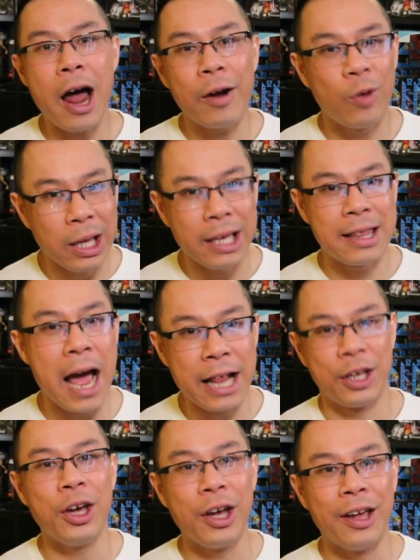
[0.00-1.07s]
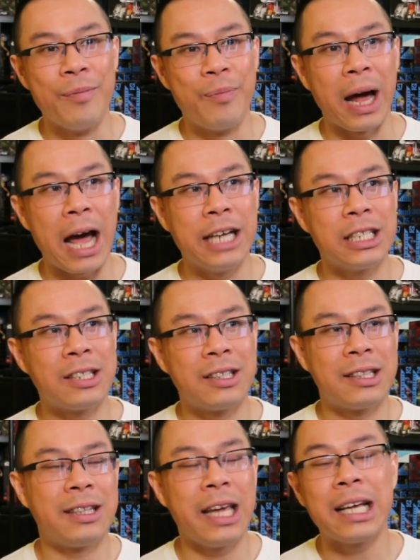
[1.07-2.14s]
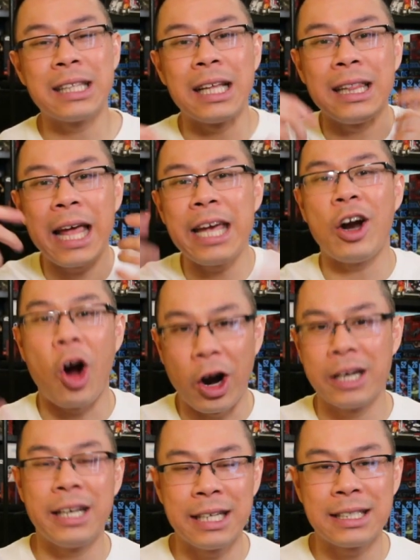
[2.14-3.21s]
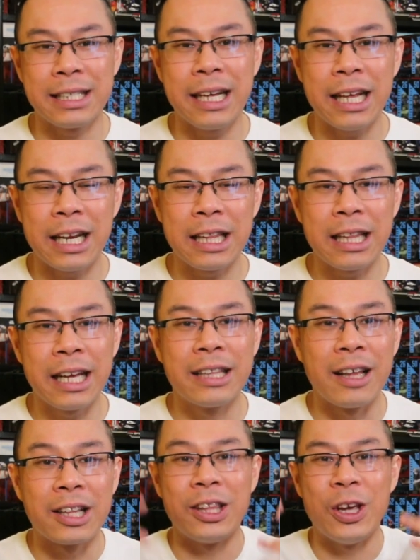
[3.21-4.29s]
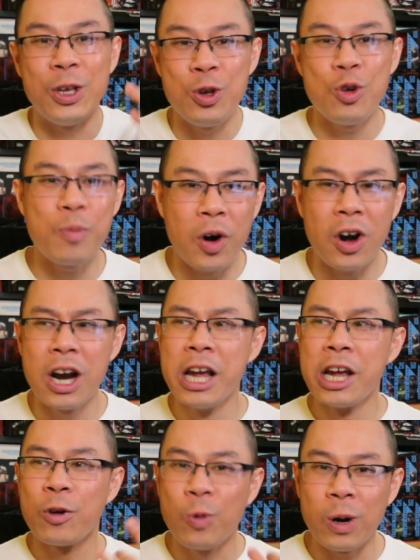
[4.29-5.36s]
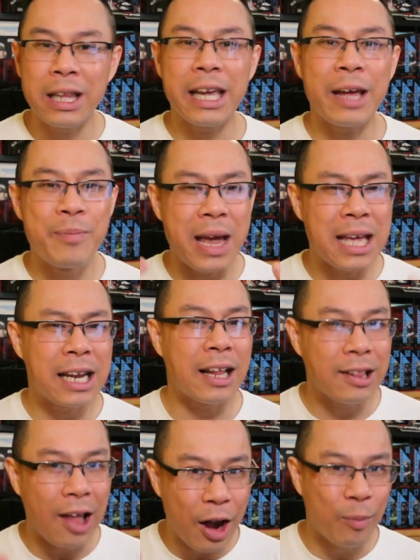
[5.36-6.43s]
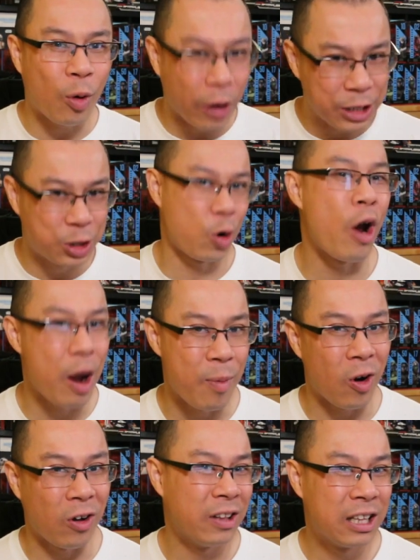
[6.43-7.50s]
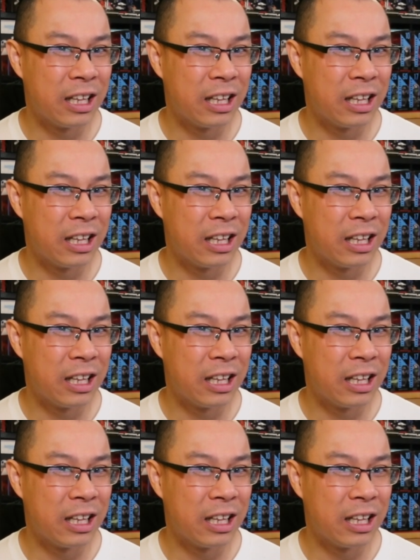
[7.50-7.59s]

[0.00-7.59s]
really that good, but I just think the lightheartedness in it, like the humor, really had made it a lot more enjoyable.